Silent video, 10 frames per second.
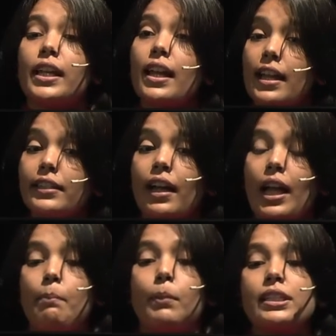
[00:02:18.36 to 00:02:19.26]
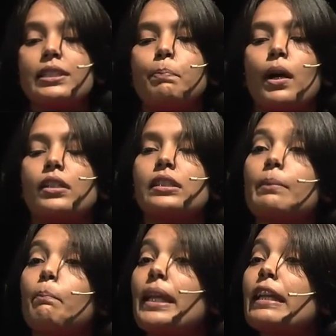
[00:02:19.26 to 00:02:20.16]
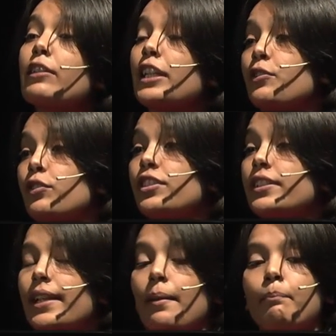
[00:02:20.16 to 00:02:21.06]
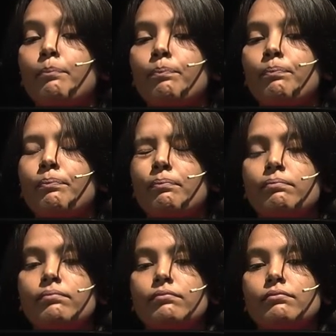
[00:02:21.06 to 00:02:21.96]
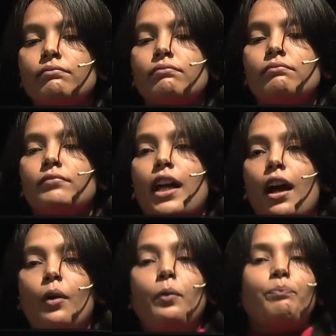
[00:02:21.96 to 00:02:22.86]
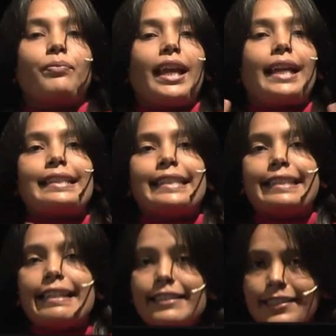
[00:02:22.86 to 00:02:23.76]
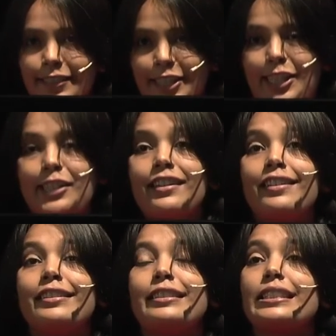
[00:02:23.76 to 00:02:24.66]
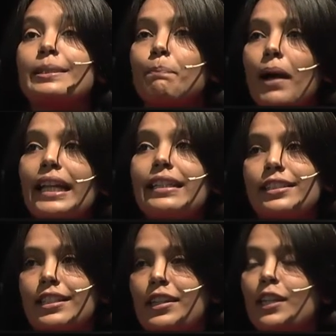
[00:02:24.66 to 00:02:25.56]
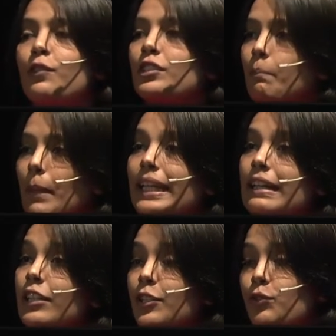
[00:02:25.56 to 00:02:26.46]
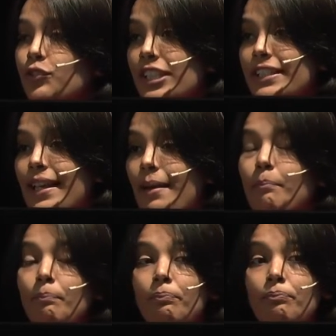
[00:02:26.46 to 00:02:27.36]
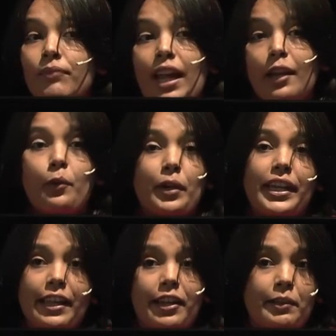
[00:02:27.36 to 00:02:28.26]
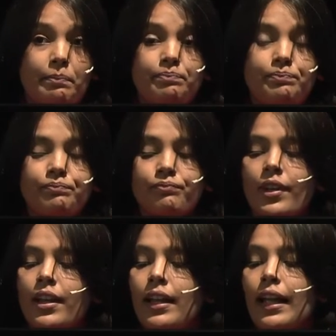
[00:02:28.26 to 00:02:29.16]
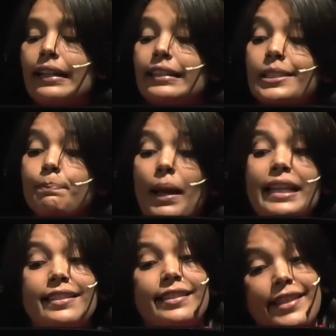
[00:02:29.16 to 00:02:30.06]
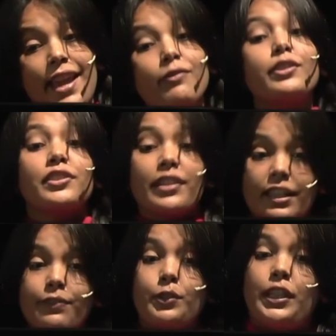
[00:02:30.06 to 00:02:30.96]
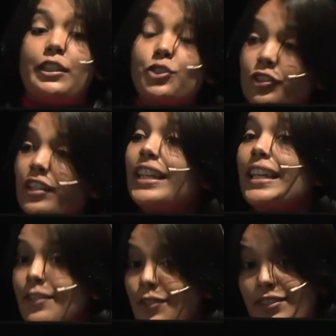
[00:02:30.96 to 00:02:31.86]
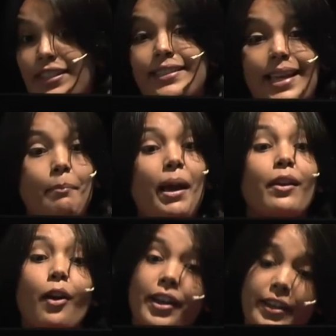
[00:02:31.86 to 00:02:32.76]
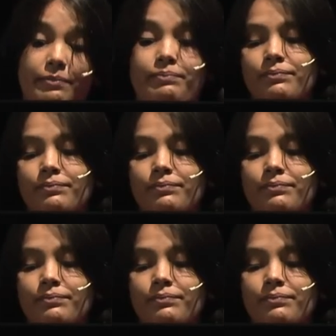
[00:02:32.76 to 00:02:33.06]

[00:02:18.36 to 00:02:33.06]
that, I must pass the medical entrance exam. Now, accidentally, despite studying for the medical entrance exam, I couldn't get in. And despite never studying for the engineering entrance exam, I got in.